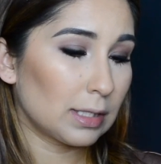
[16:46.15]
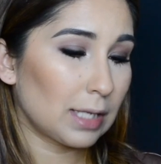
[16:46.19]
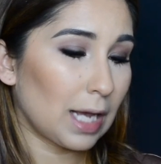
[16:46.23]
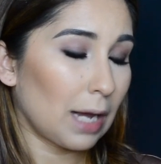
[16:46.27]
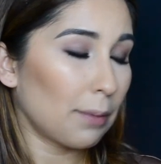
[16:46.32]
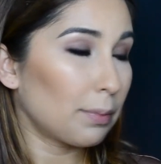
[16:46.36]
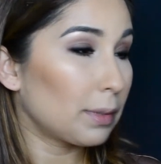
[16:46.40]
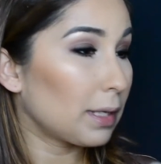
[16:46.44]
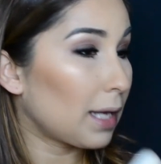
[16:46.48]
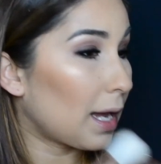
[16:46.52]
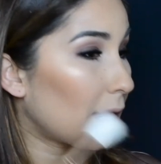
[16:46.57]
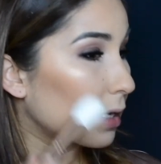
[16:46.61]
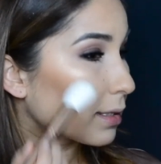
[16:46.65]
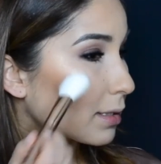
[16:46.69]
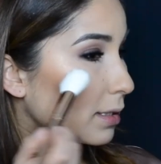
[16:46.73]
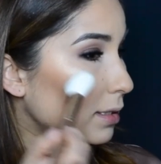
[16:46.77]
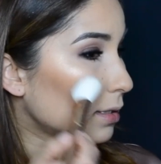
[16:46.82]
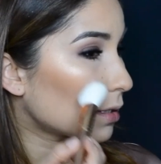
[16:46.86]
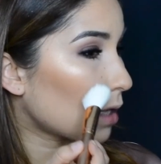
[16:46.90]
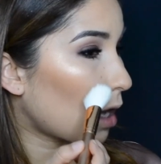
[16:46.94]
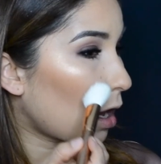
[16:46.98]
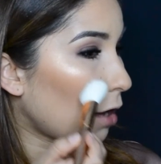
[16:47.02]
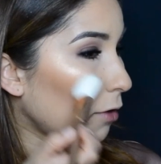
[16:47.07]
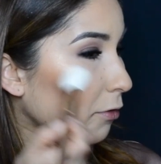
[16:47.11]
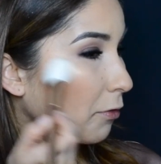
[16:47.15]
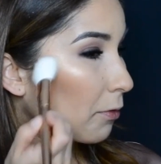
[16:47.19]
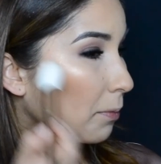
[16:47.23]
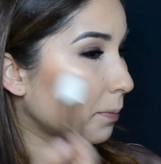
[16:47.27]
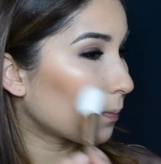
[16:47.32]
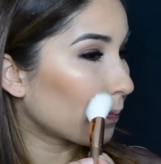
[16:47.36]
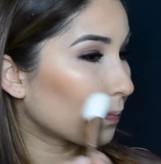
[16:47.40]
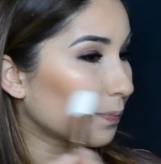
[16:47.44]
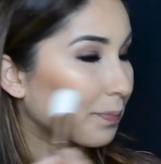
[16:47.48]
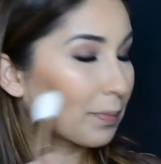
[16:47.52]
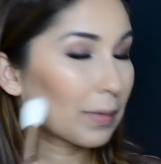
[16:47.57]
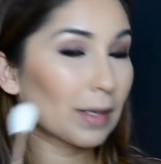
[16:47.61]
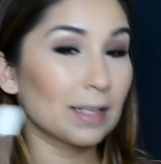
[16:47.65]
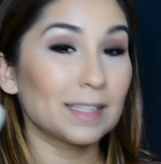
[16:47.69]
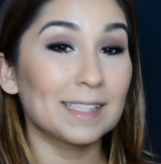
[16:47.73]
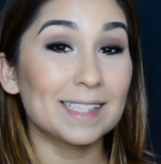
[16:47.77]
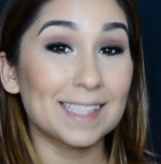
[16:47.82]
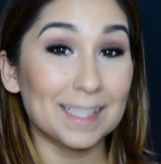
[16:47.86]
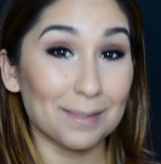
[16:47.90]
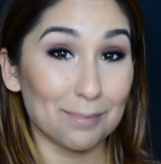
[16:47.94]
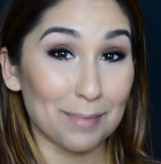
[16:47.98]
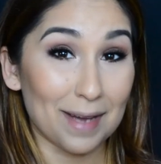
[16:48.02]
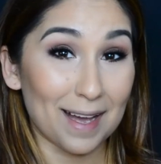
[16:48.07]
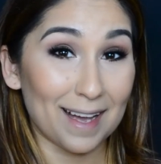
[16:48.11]
tap the excess off,
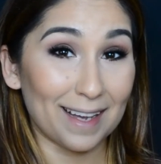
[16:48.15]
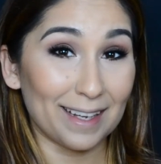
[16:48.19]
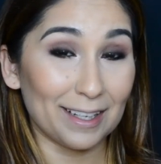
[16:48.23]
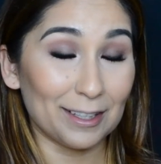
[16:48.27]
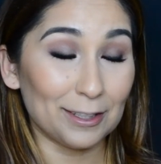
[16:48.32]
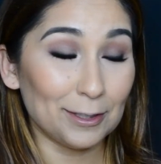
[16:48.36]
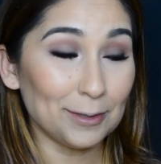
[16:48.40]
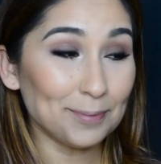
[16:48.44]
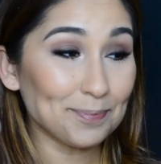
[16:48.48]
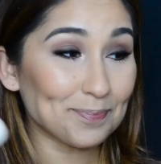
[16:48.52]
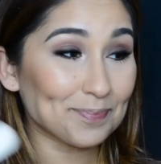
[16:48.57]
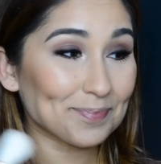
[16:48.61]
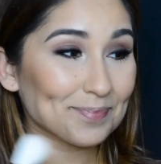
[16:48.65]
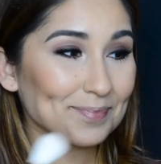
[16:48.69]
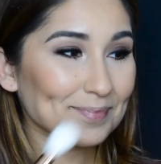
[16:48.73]
smile,